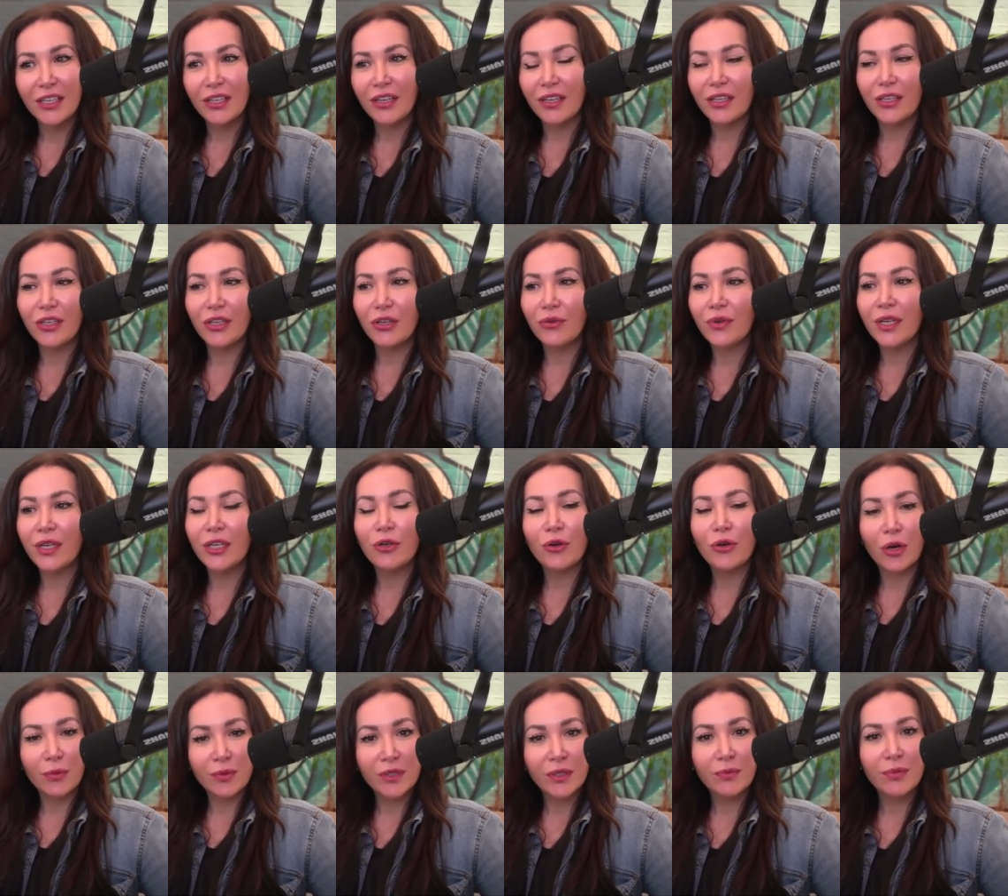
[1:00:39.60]
you need
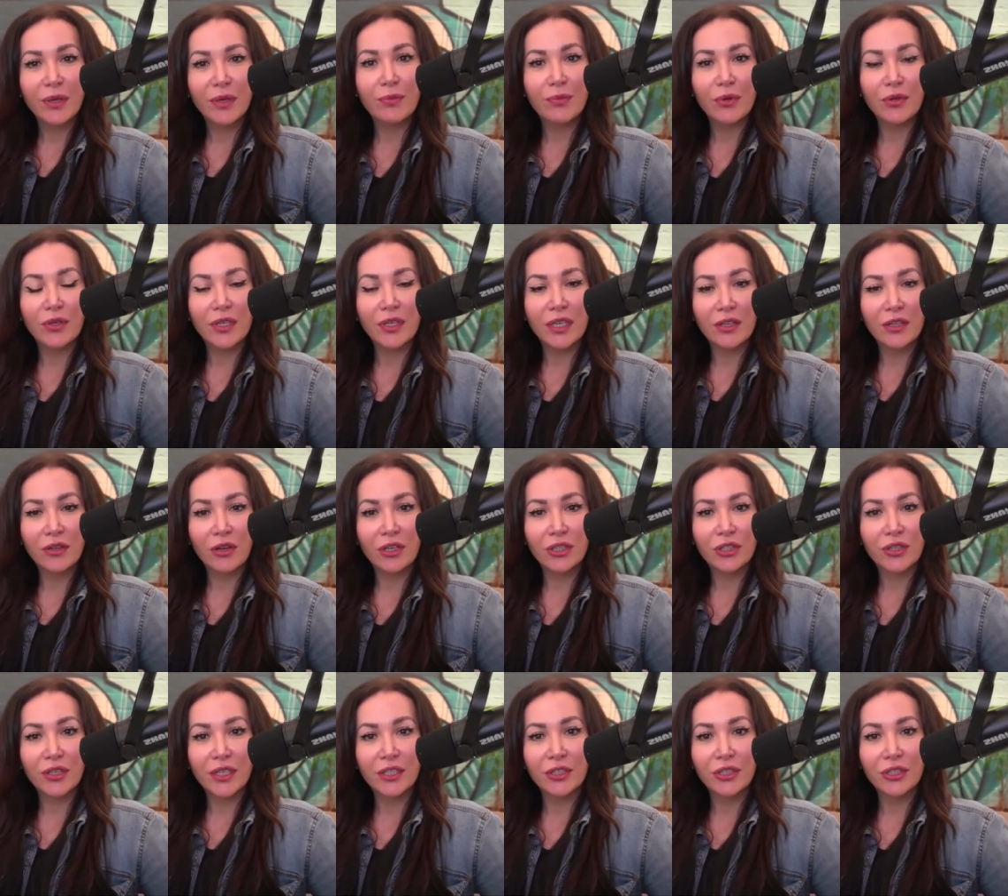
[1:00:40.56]
groups of people in a
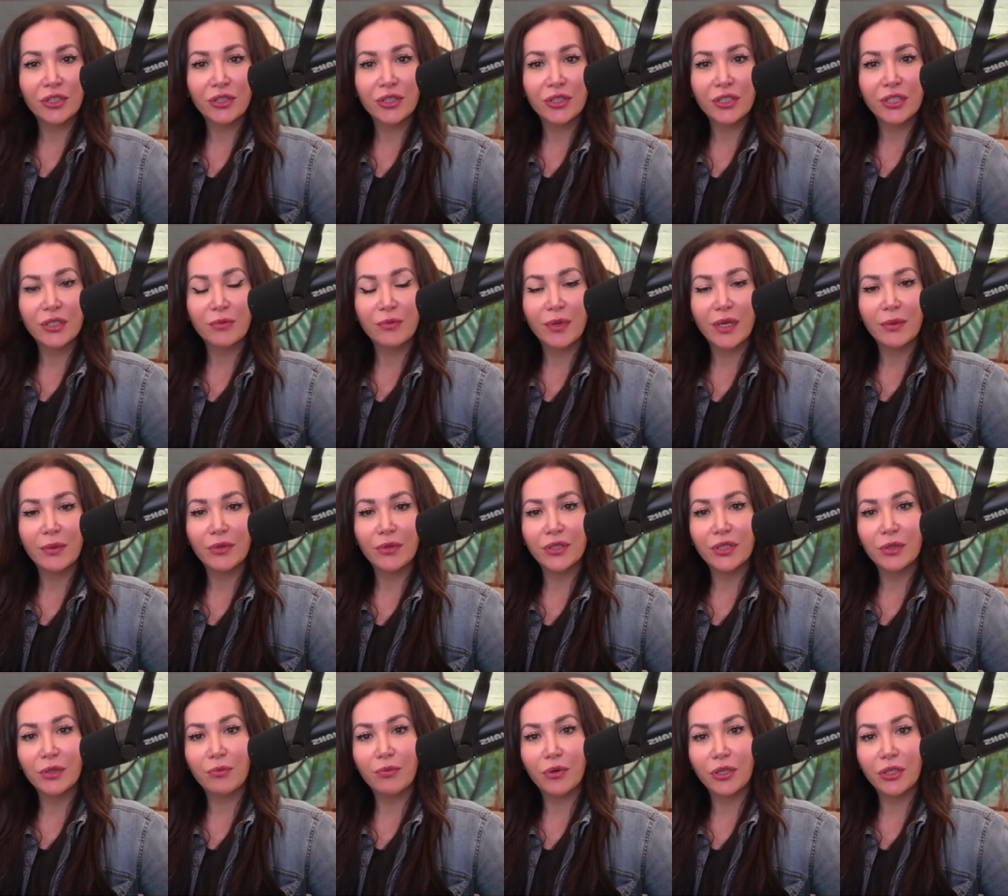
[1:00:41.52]
larger industry to be able
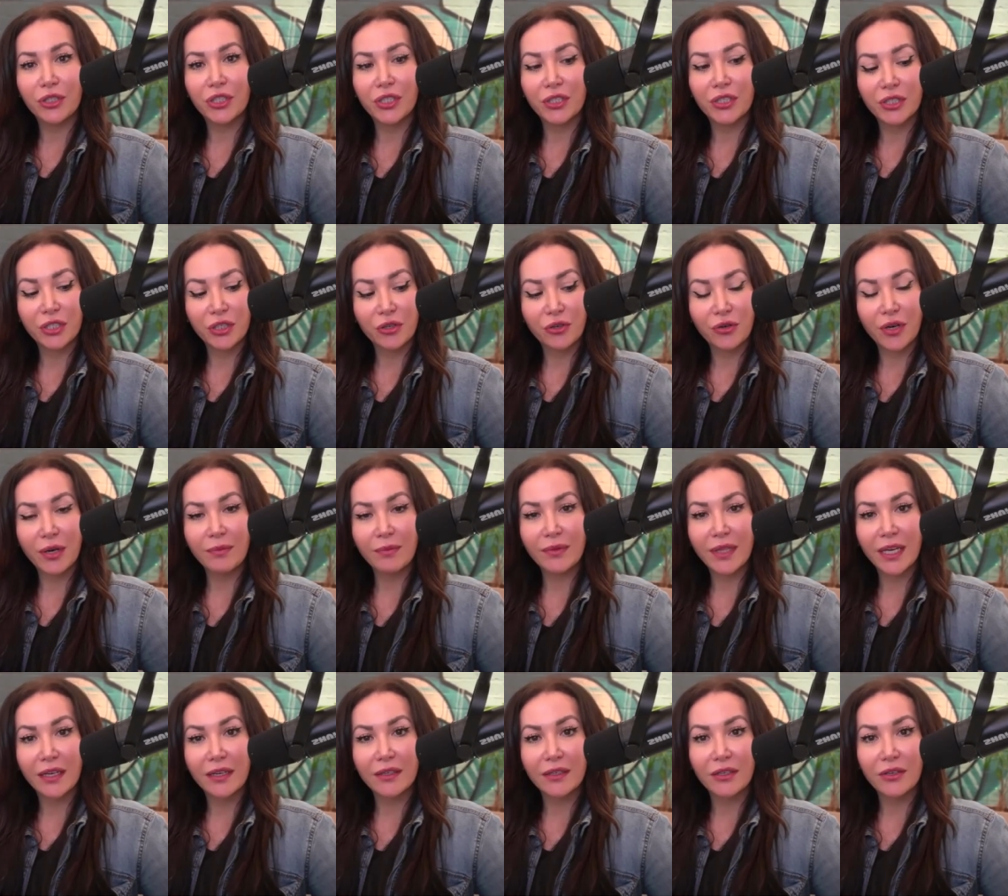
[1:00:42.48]
to push it to create
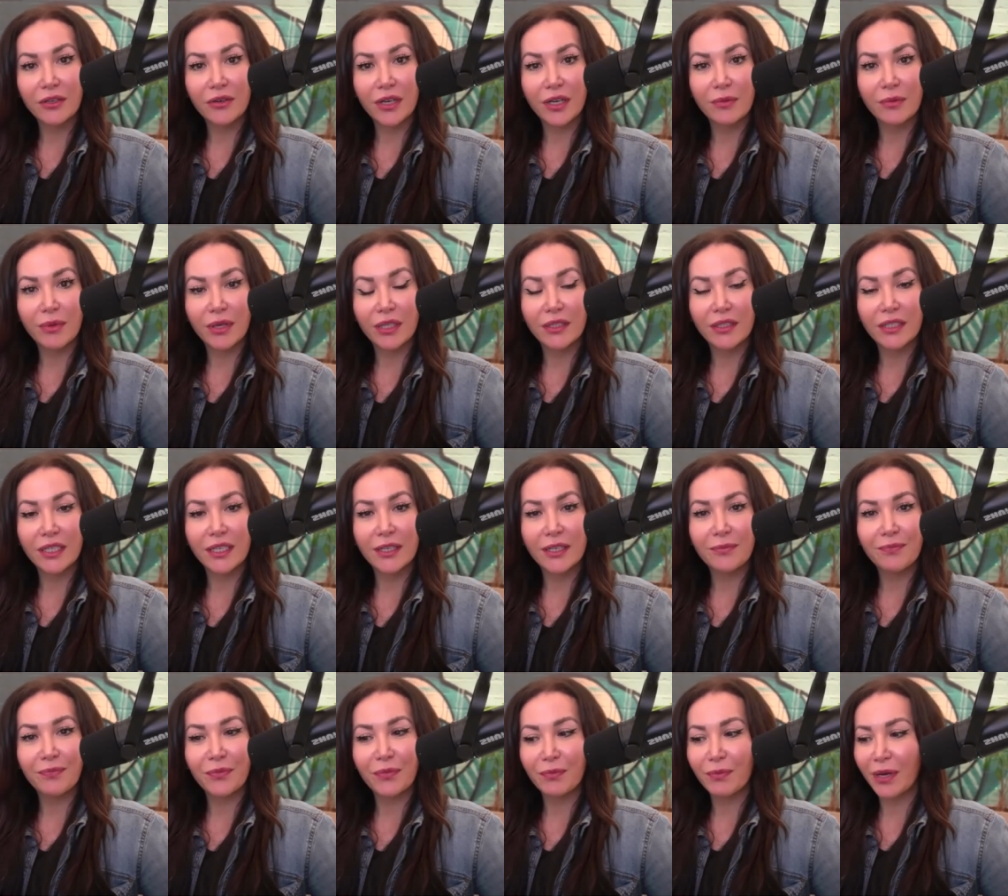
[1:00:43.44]
that
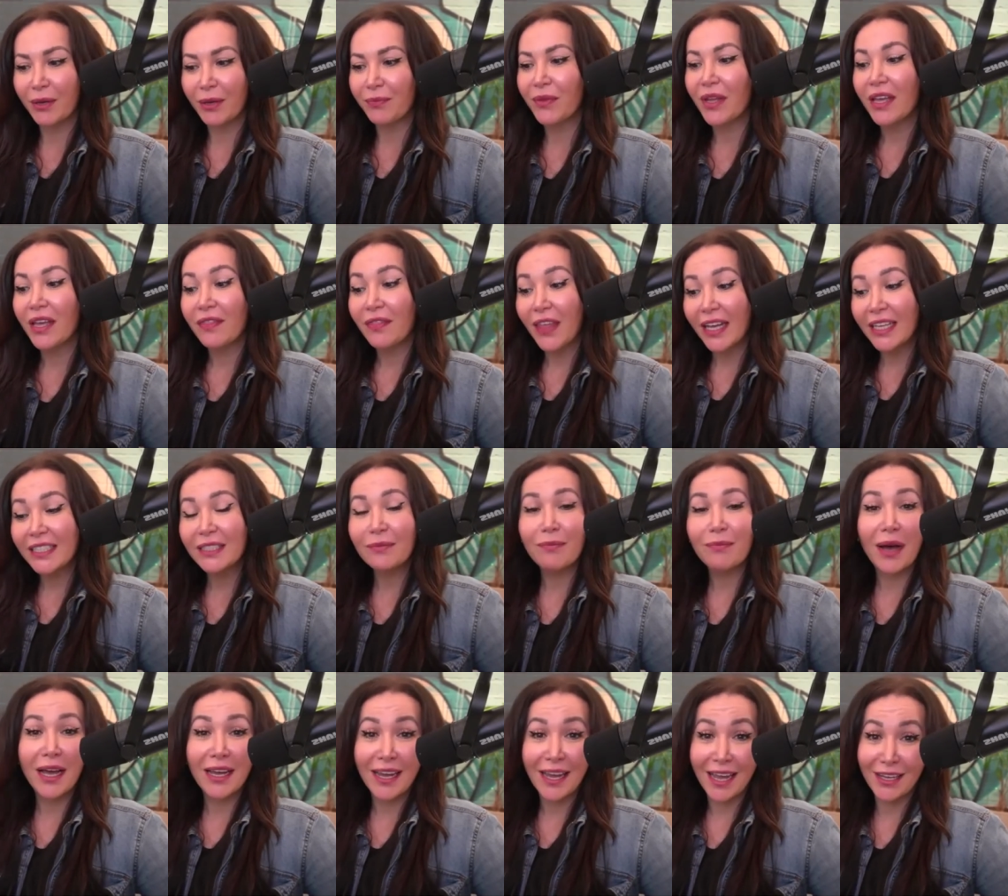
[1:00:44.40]
credibility. But that's
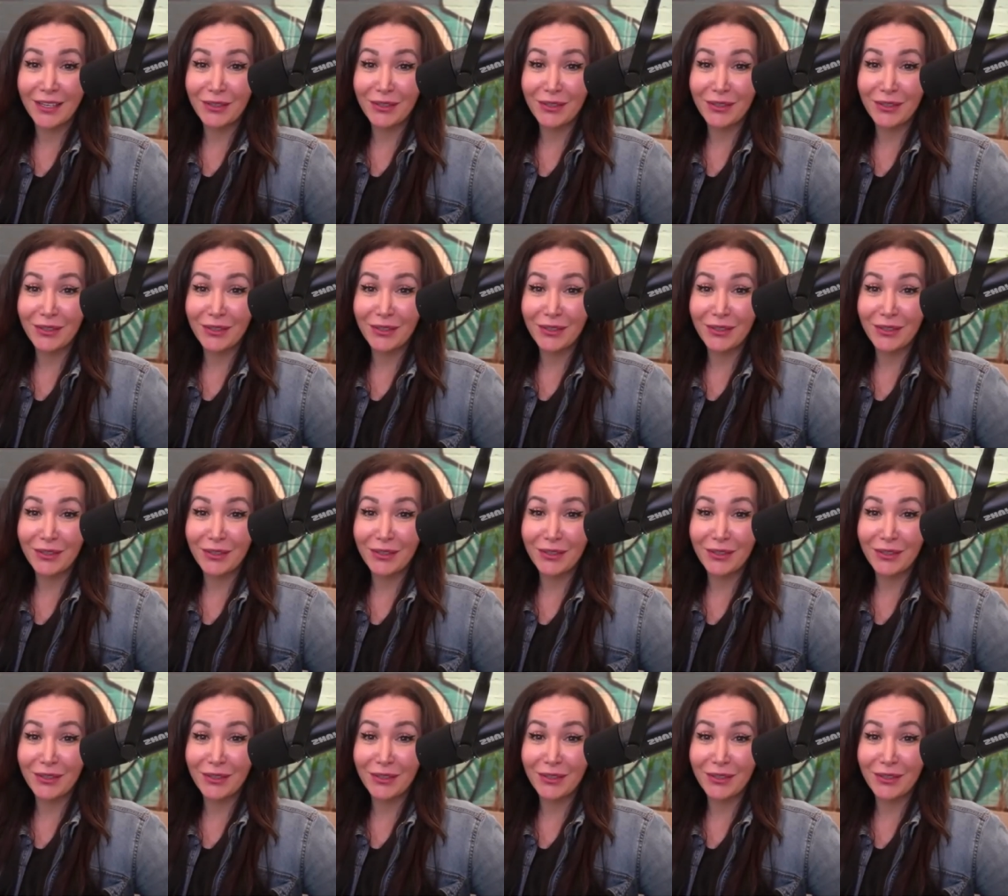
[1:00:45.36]
my end